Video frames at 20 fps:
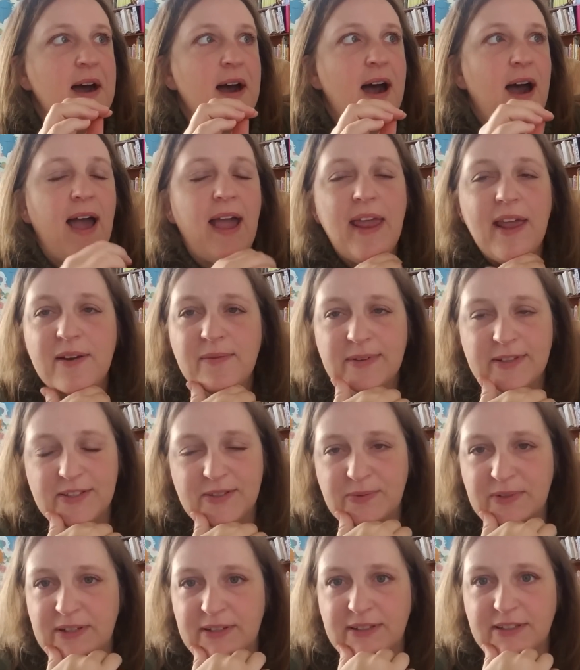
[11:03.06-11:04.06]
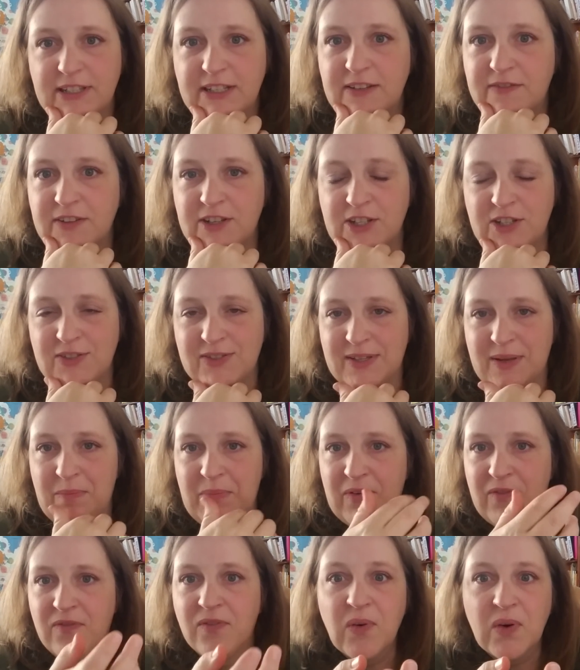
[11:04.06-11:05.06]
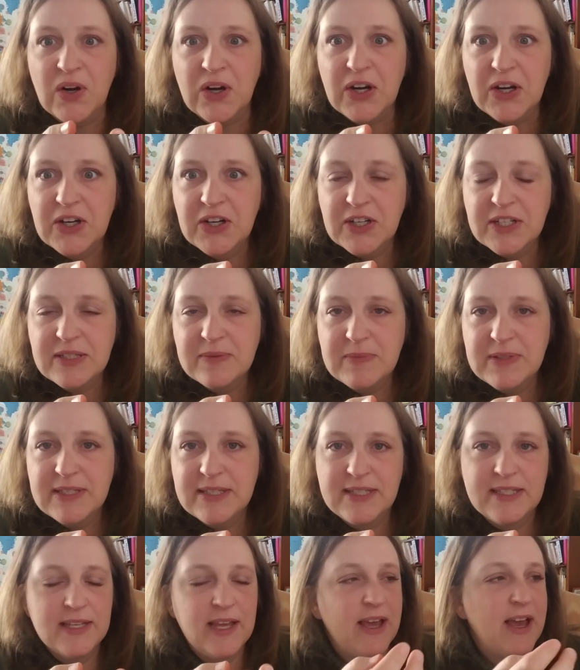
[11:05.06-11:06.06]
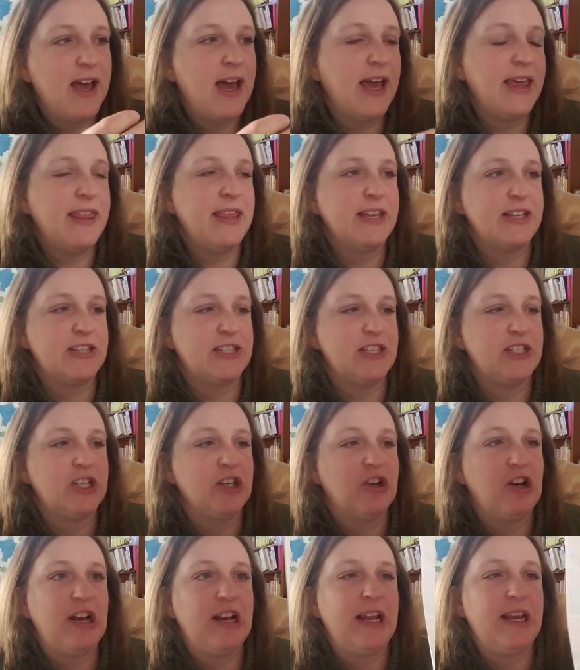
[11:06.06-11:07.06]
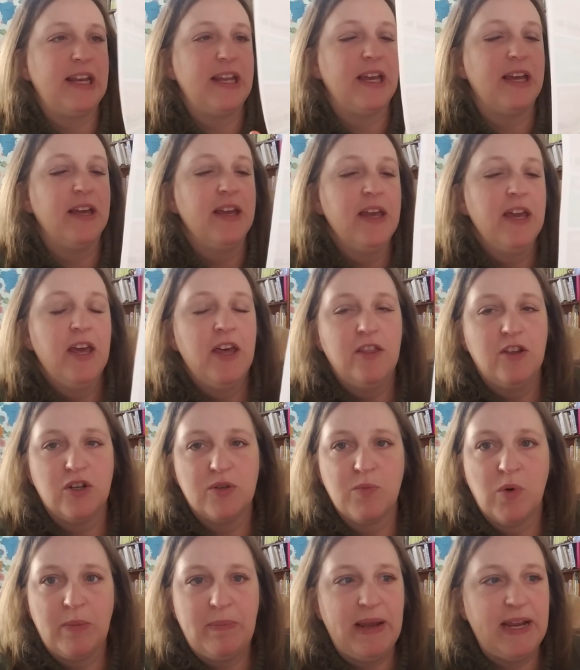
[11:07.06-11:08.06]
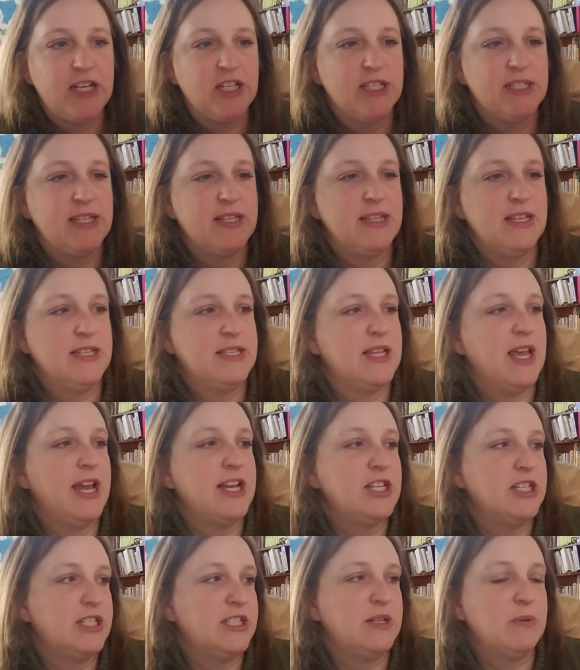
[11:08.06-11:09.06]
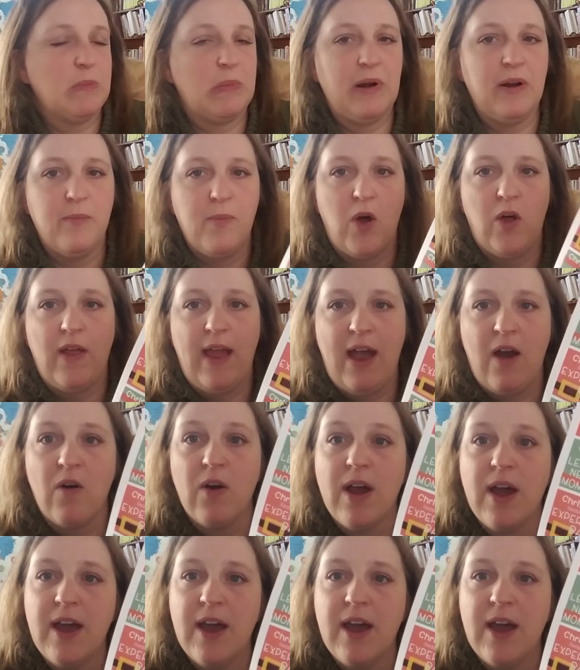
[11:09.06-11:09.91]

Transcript: I almost would even use it before Christmas. I think it's such a great idea. There's more pages than this. I just didn't print them all out.